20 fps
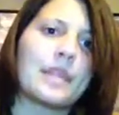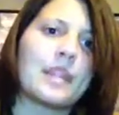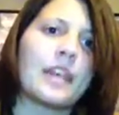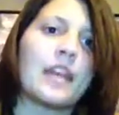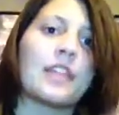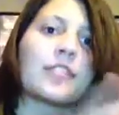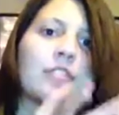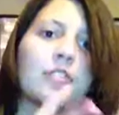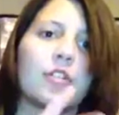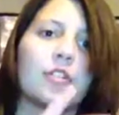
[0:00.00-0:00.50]

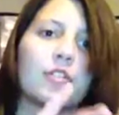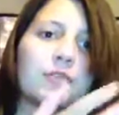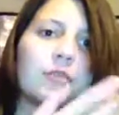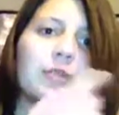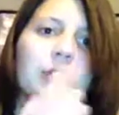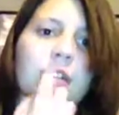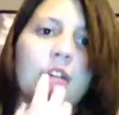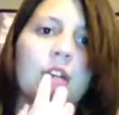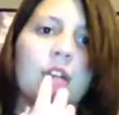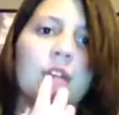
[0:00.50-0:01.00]
at the
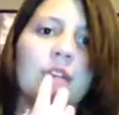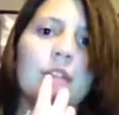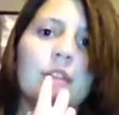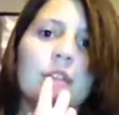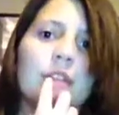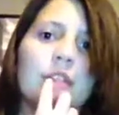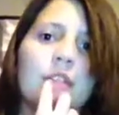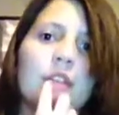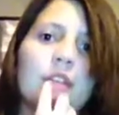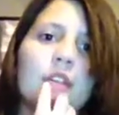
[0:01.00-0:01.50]
Gershwin,
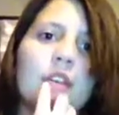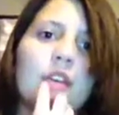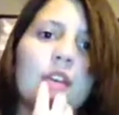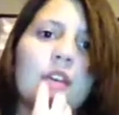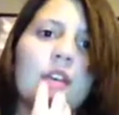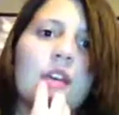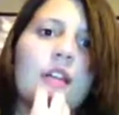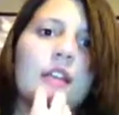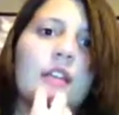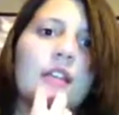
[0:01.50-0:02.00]
obviously,
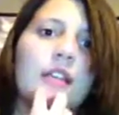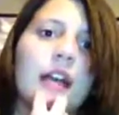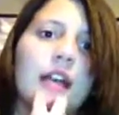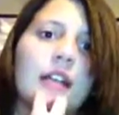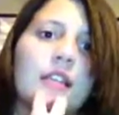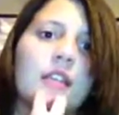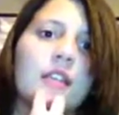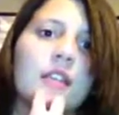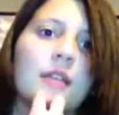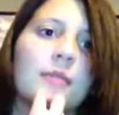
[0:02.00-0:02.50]

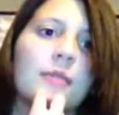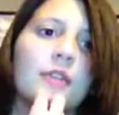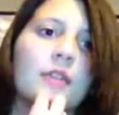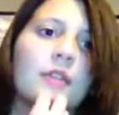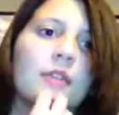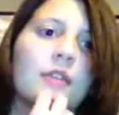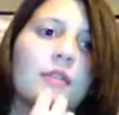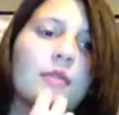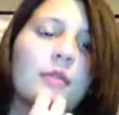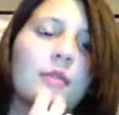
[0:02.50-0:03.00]
last
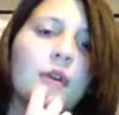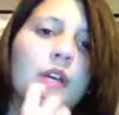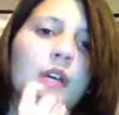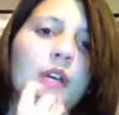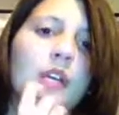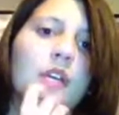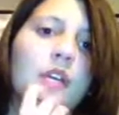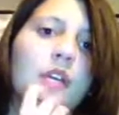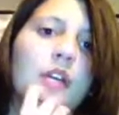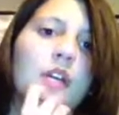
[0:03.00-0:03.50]
summer
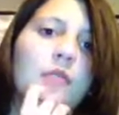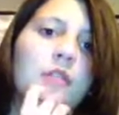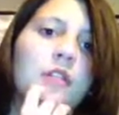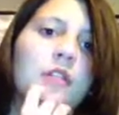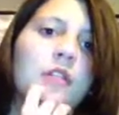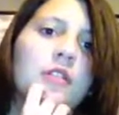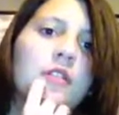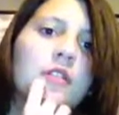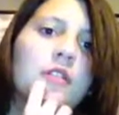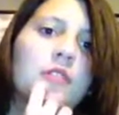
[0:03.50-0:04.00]
when I
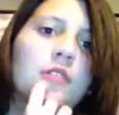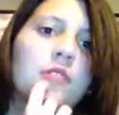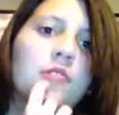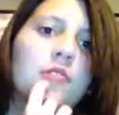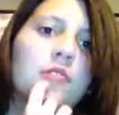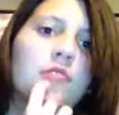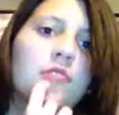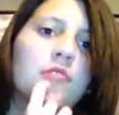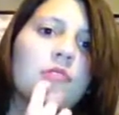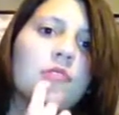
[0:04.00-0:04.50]
went
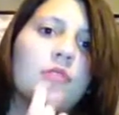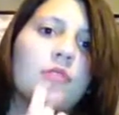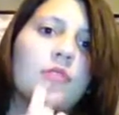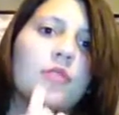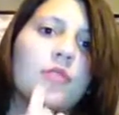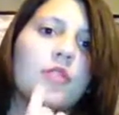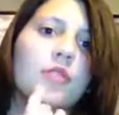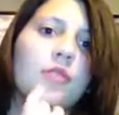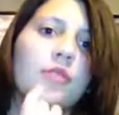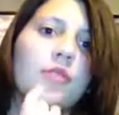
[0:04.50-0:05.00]
to New
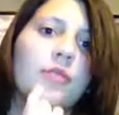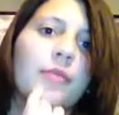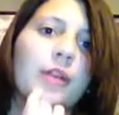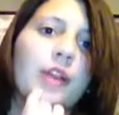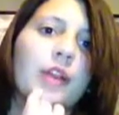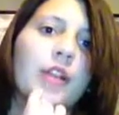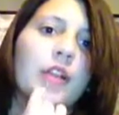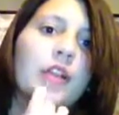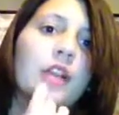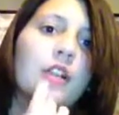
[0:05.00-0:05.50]
York with
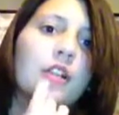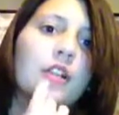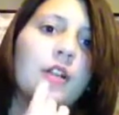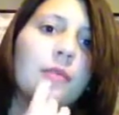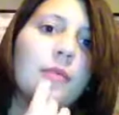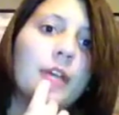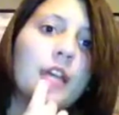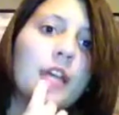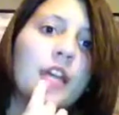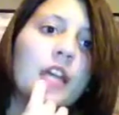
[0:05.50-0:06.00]
my Key
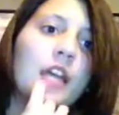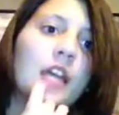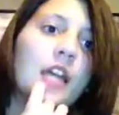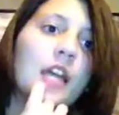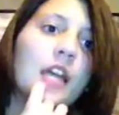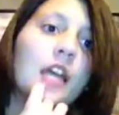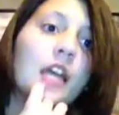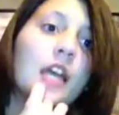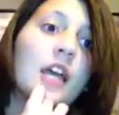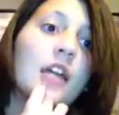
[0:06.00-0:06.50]
Club,
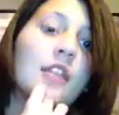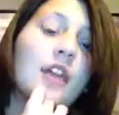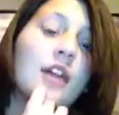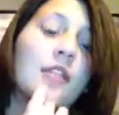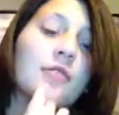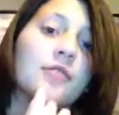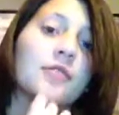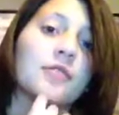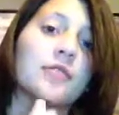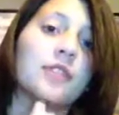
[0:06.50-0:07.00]
and
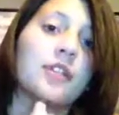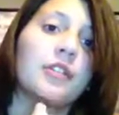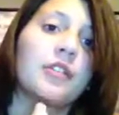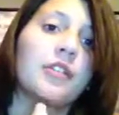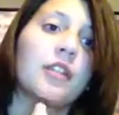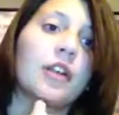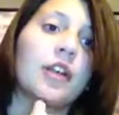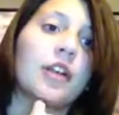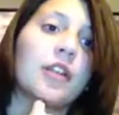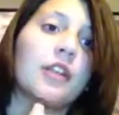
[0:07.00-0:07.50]
that was really
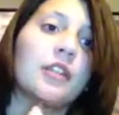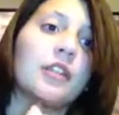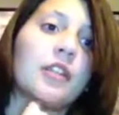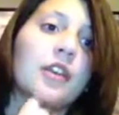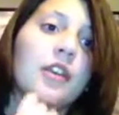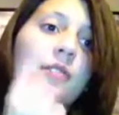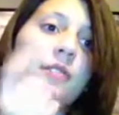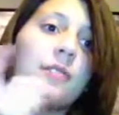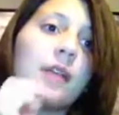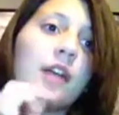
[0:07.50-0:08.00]
great. And
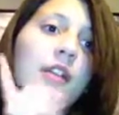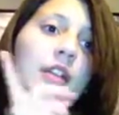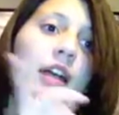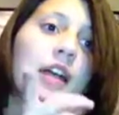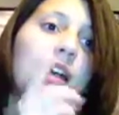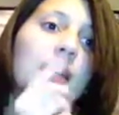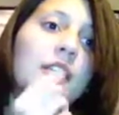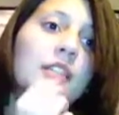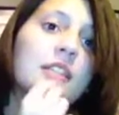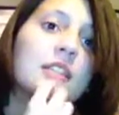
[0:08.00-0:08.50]
then my
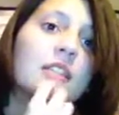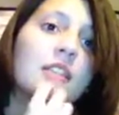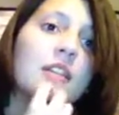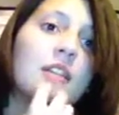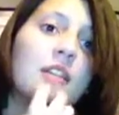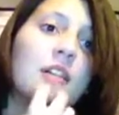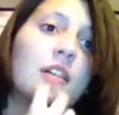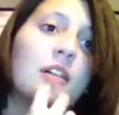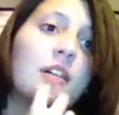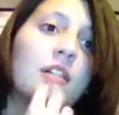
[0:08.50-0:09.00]
last
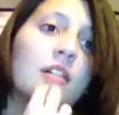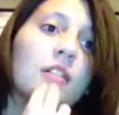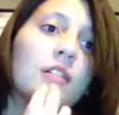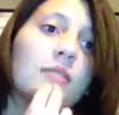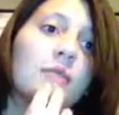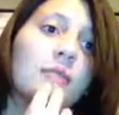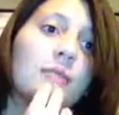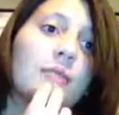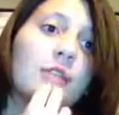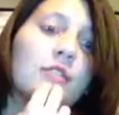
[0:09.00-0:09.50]

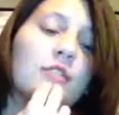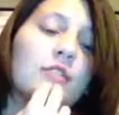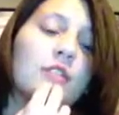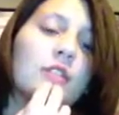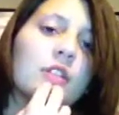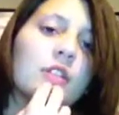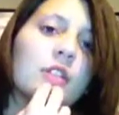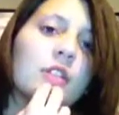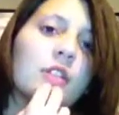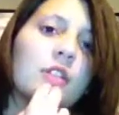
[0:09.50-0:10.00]
honorable
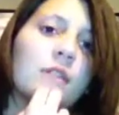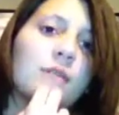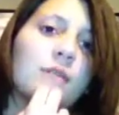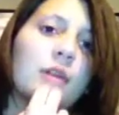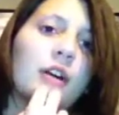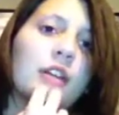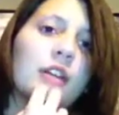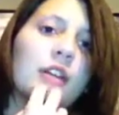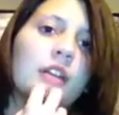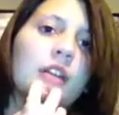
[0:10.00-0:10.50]
mention is
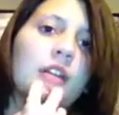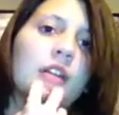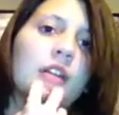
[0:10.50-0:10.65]
Bonnie and